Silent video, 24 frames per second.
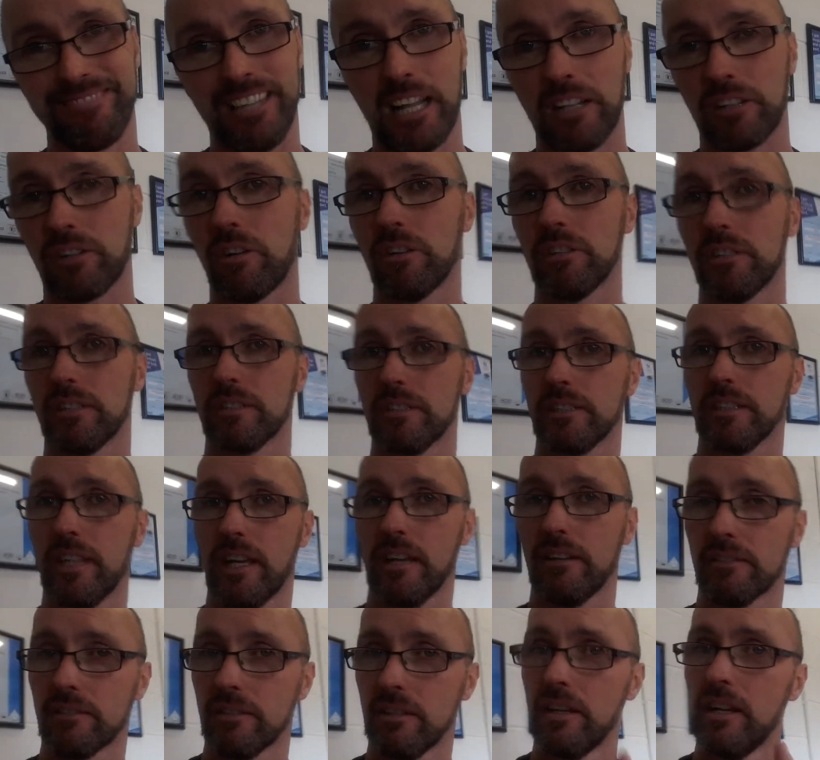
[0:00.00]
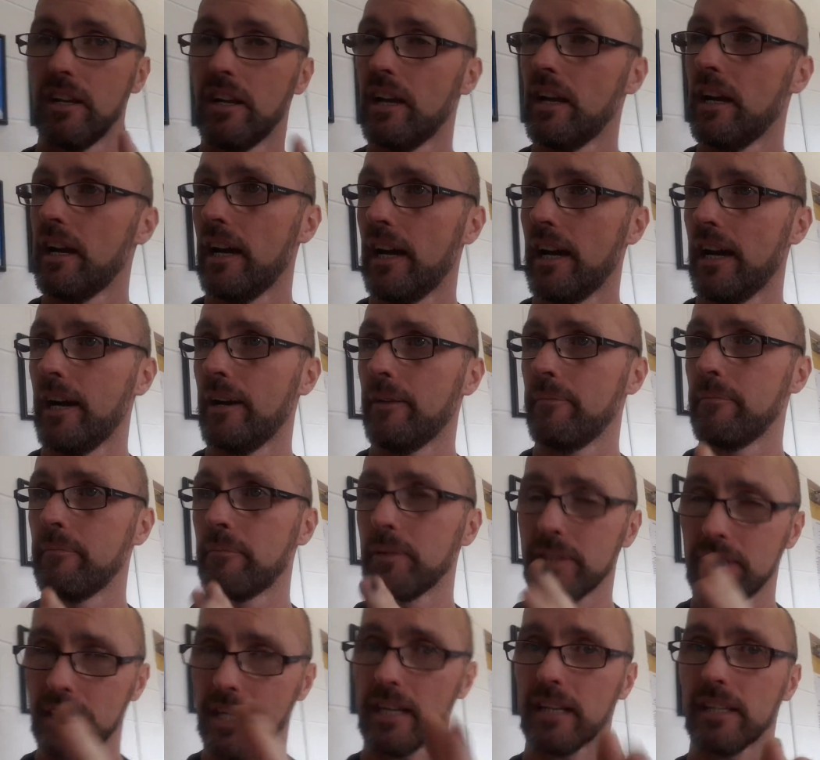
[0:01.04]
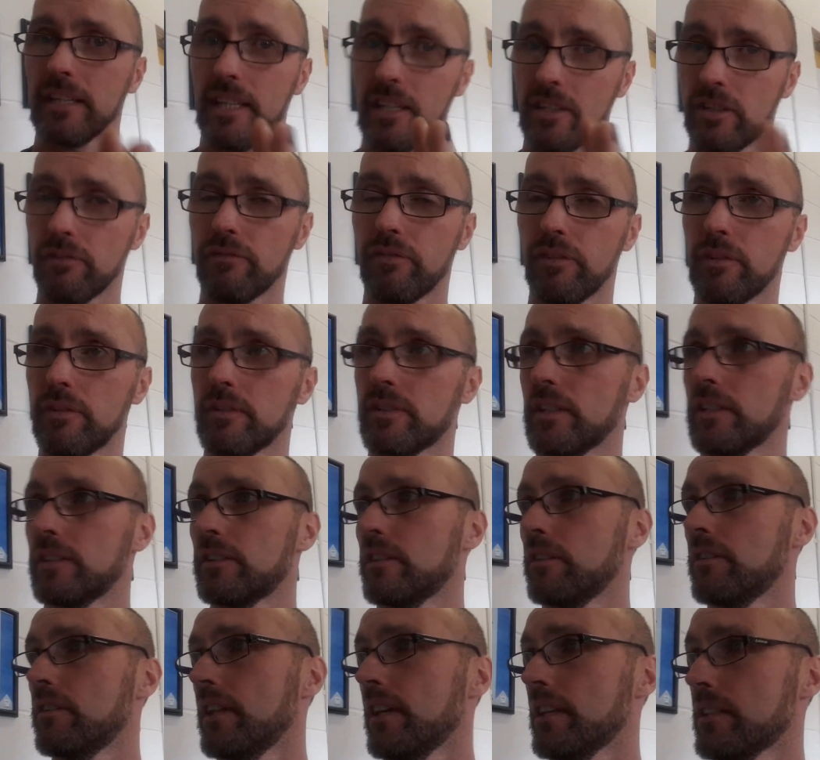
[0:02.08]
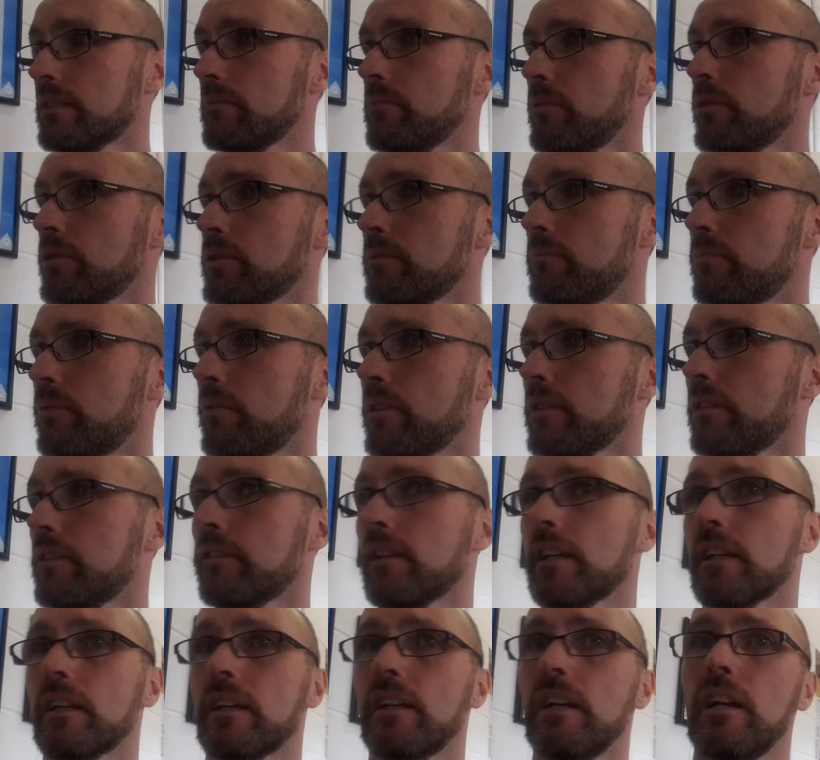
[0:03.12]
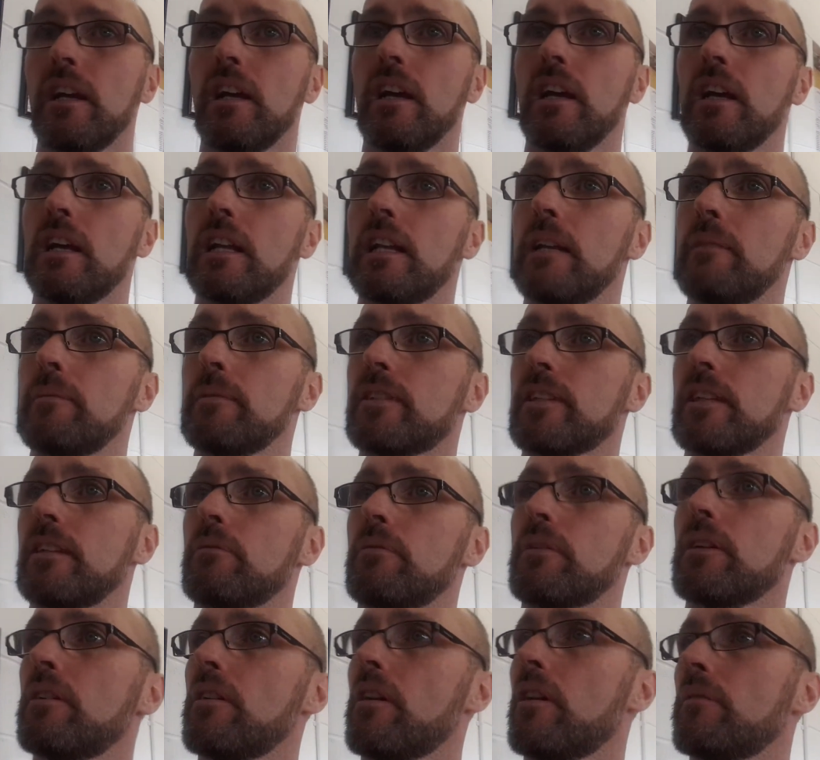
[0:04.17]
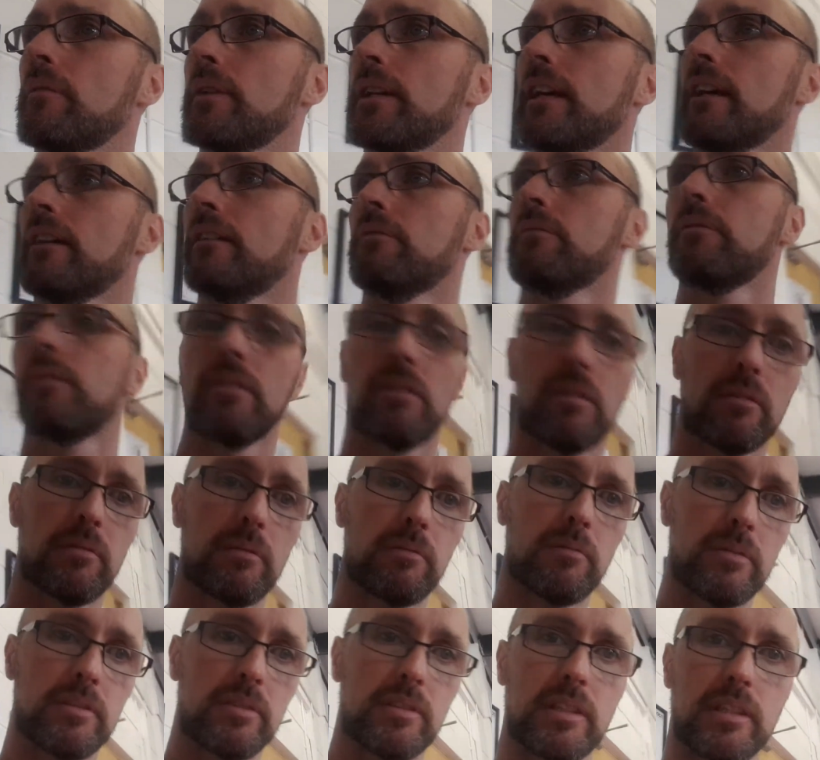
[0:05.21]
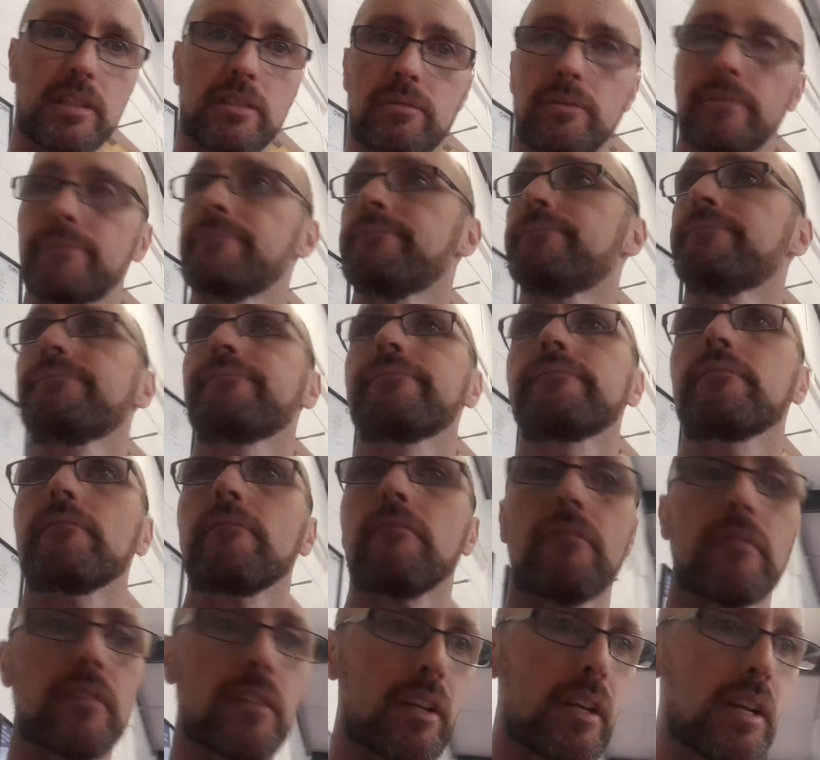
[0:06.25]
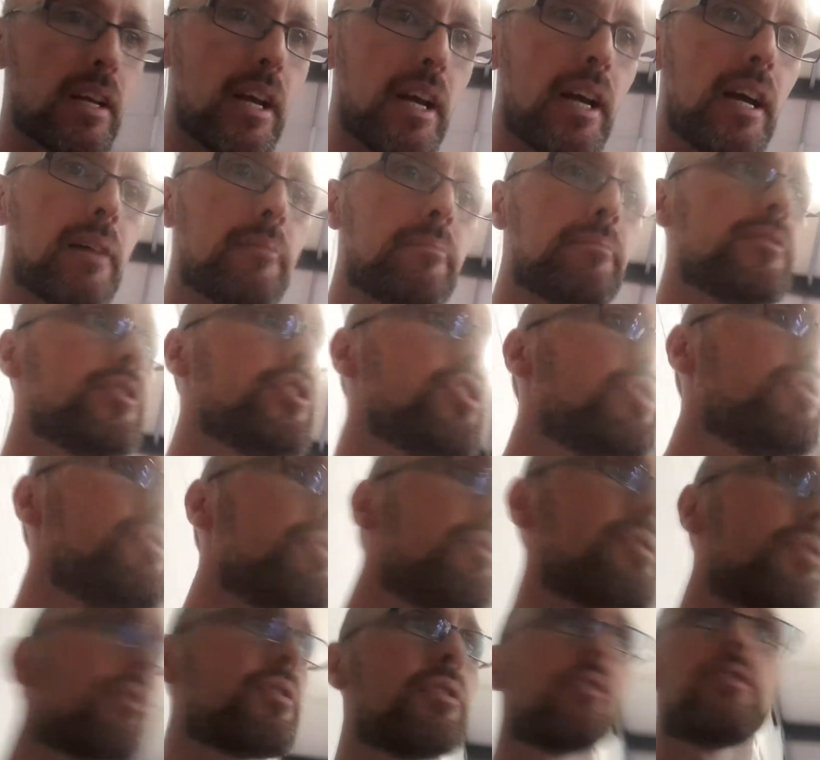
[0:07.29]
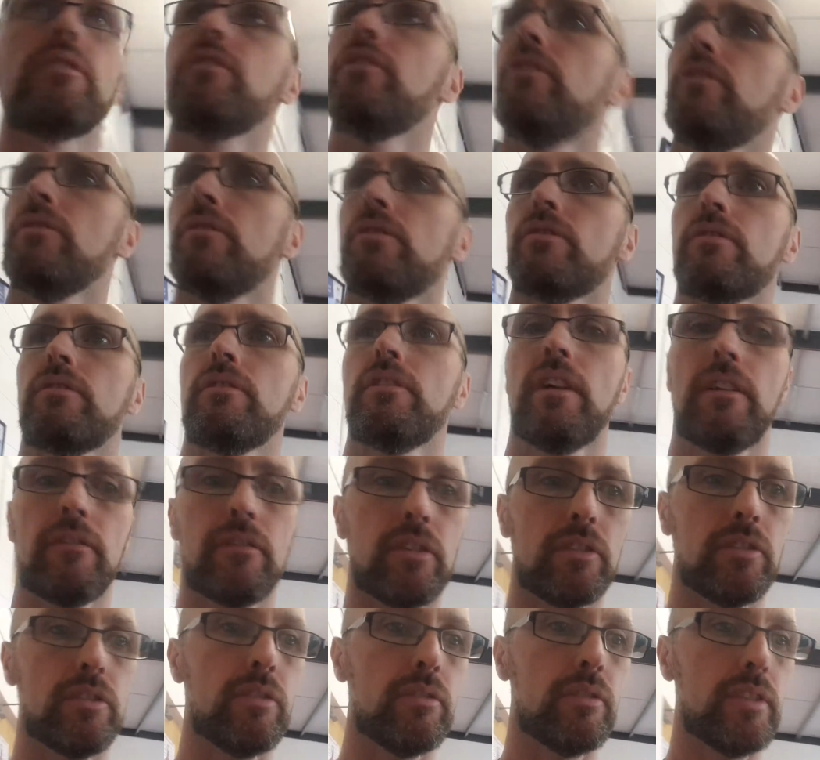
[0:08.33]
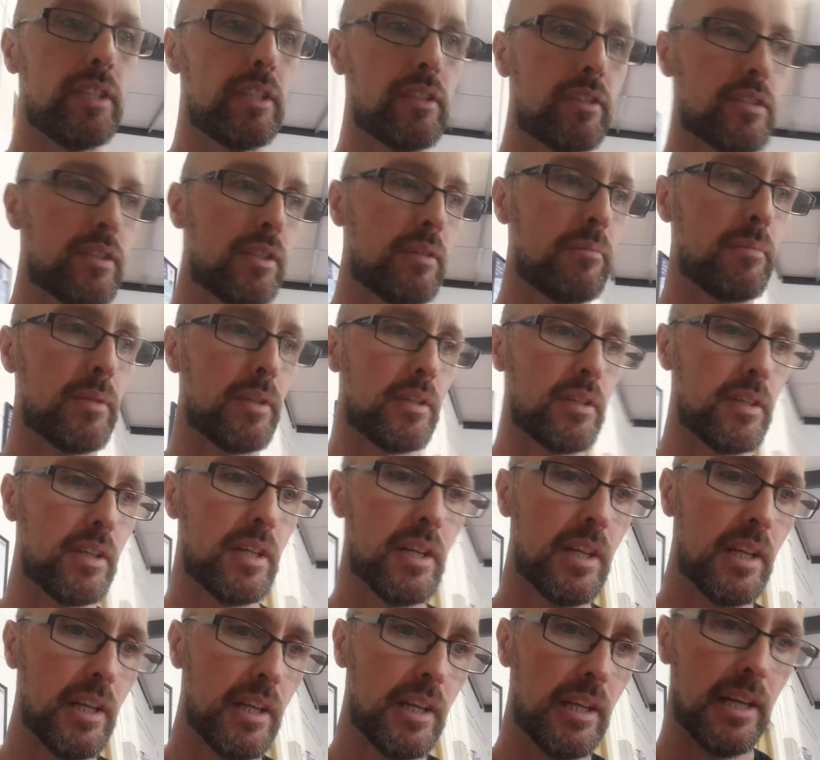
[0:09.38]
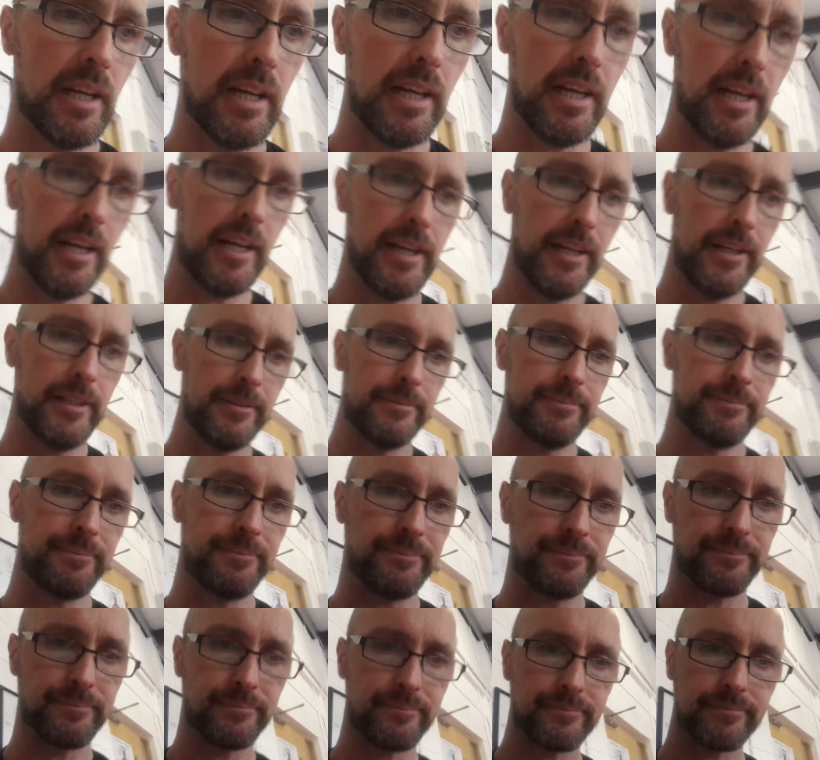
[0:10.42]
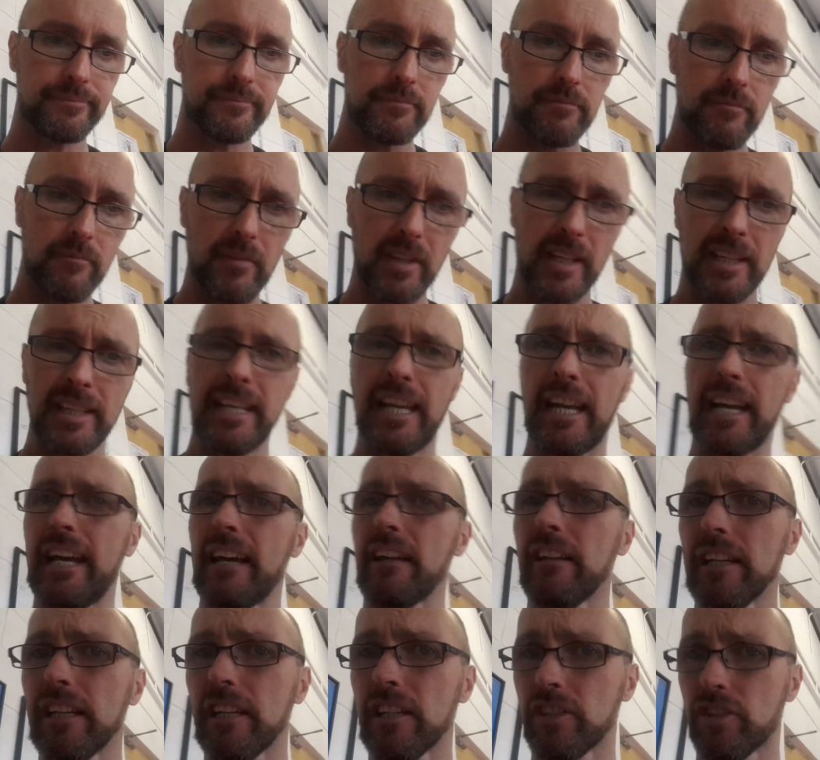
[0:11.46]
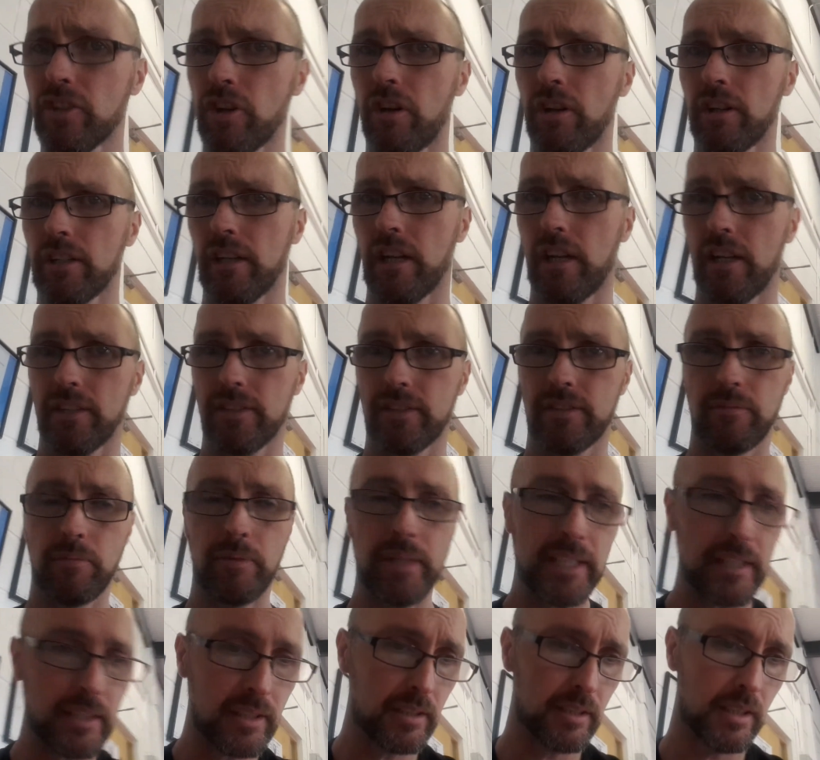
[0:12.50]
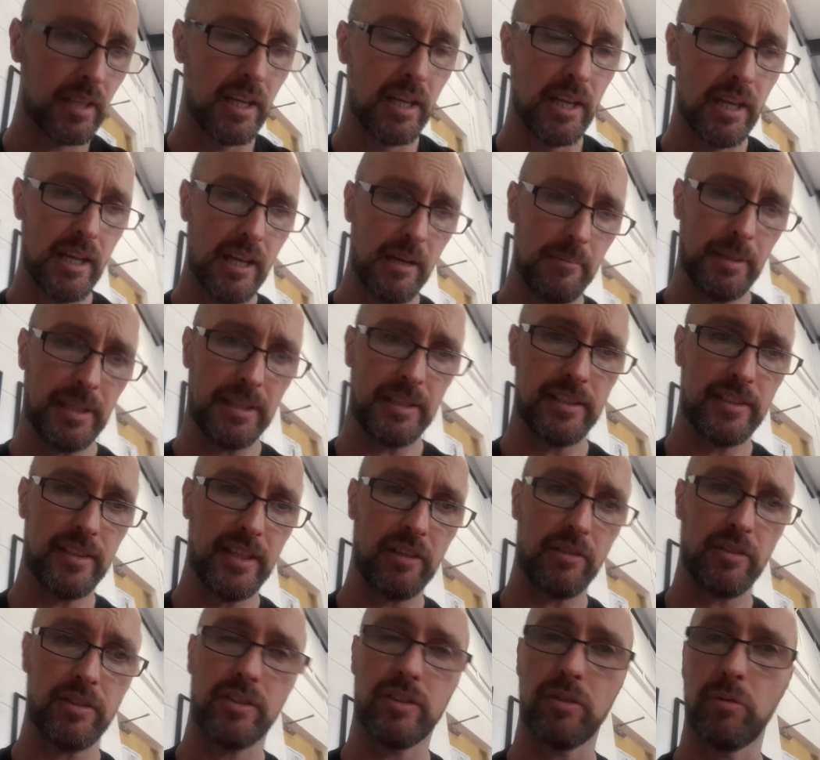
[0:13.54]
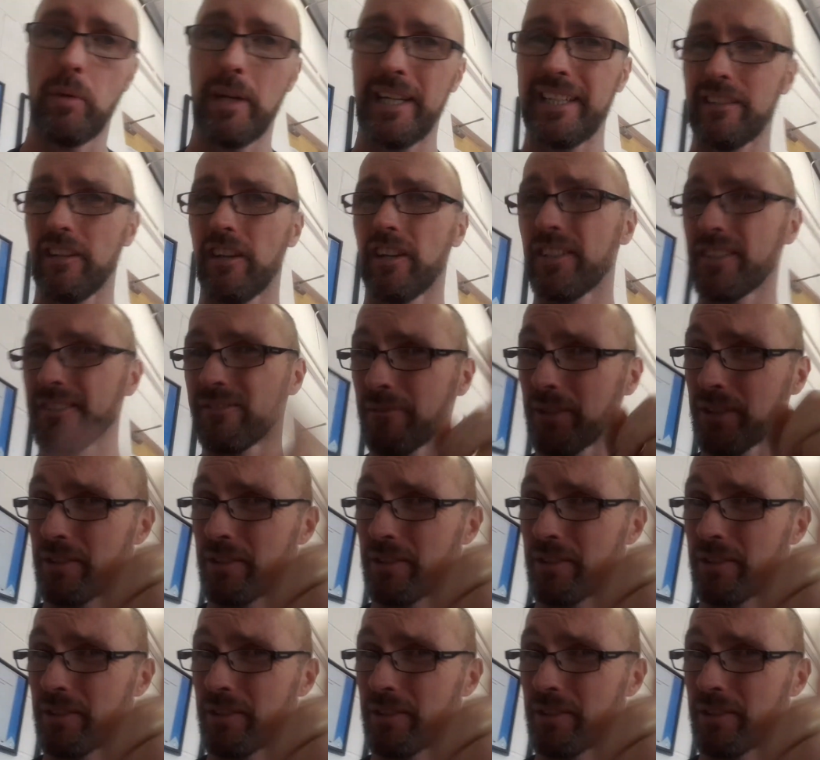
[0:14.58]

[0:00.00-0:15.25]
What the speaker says: Alcohol doesn't count. But yeah, get your fluids into you. That's the most important thing. Let me see, where are we now? Where are we with the next one? News. I've got news here somewhere. I had a little talk last week about the secrets to weight loss,